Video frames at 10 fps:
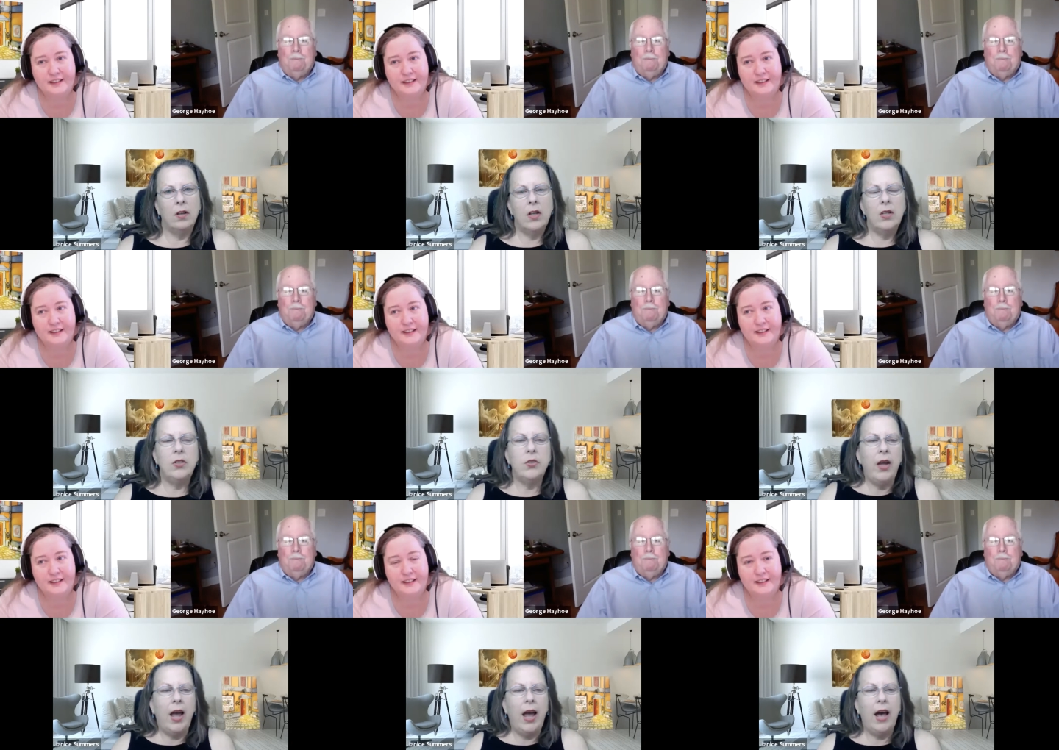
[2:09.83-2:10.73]
Speaker 1: So now
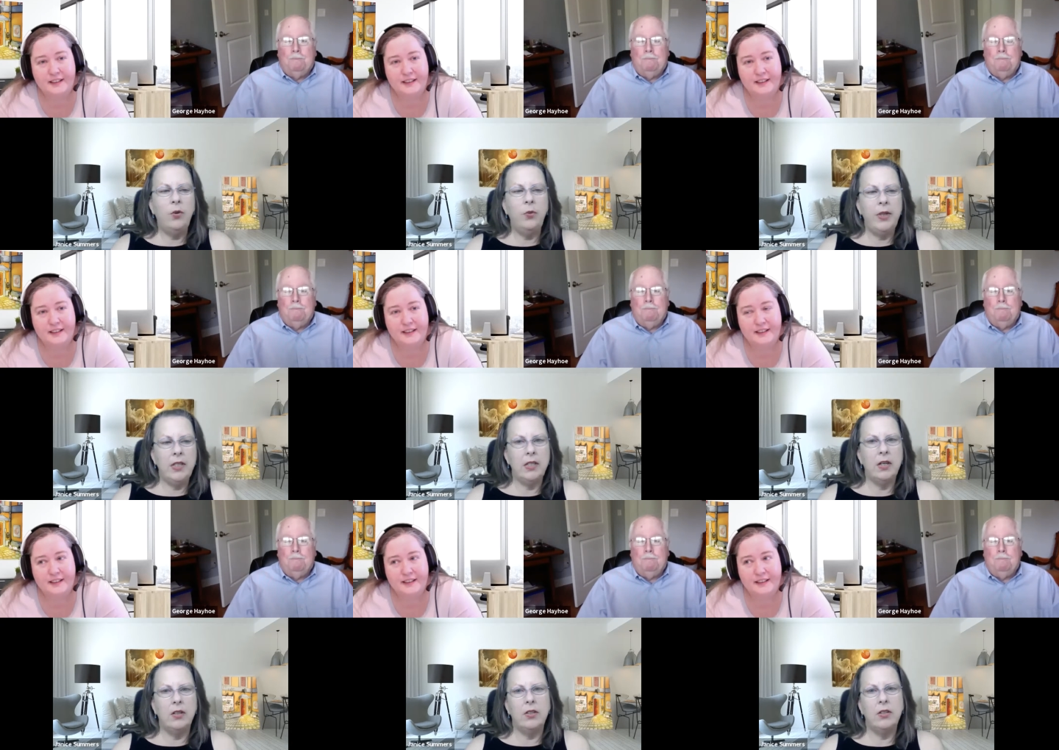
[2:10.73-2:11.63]
how do we
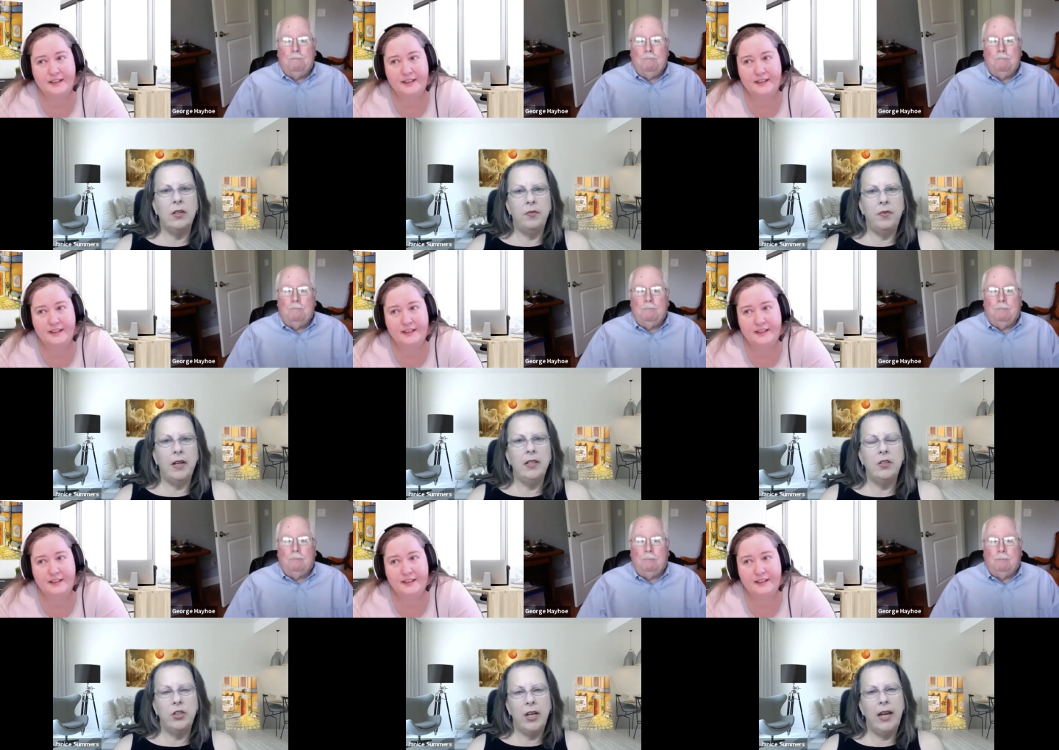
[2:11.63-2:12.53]
start to affect a
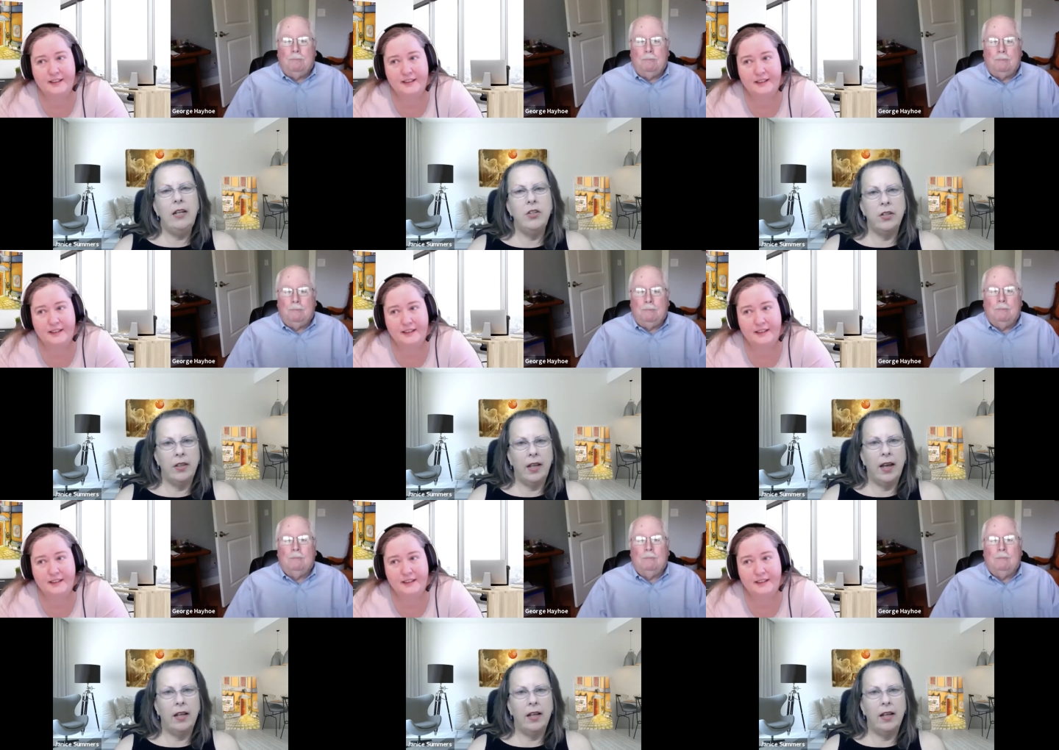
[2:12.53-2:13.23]
change in that?